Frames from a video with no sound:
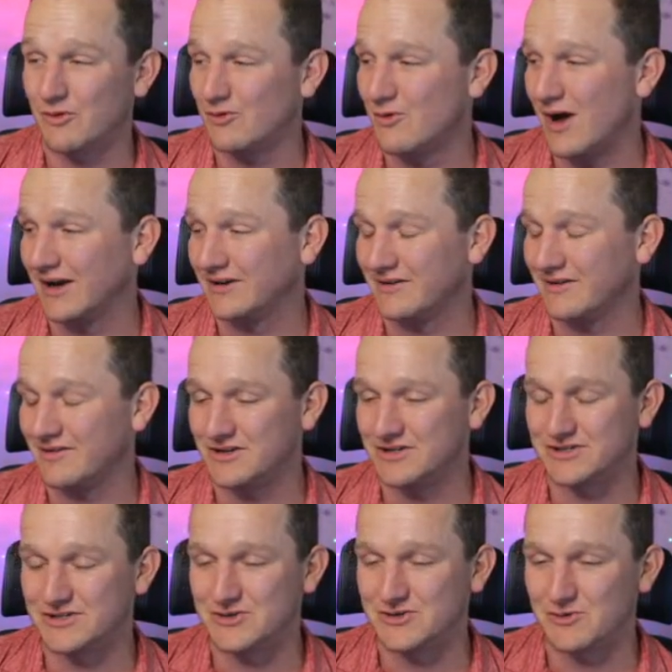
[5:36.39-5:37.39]
the right
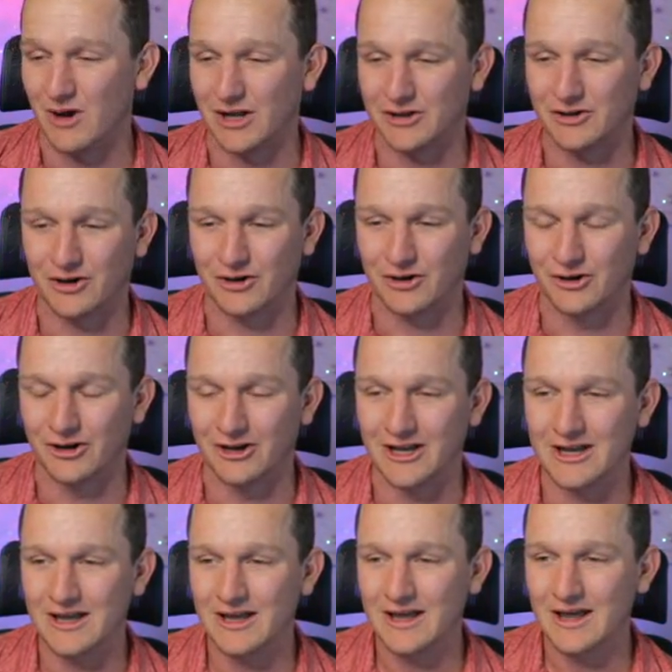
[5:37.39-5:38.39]
decision to wildcard
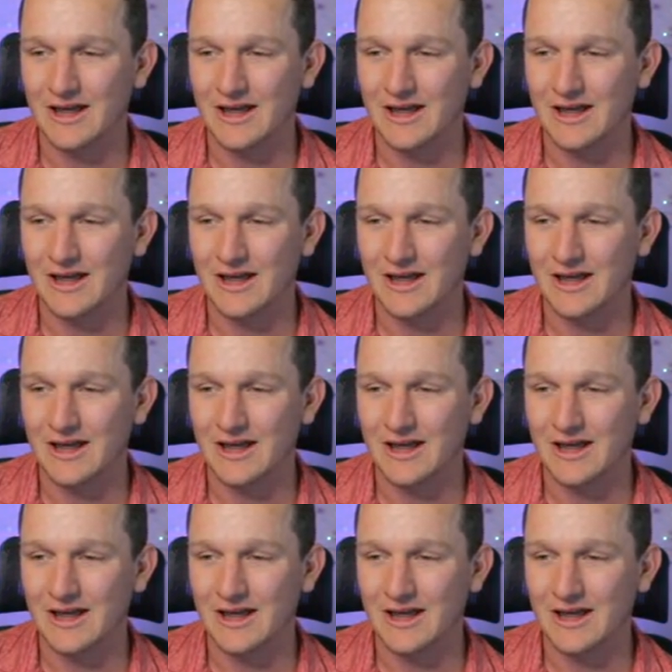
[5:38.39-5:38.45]
early.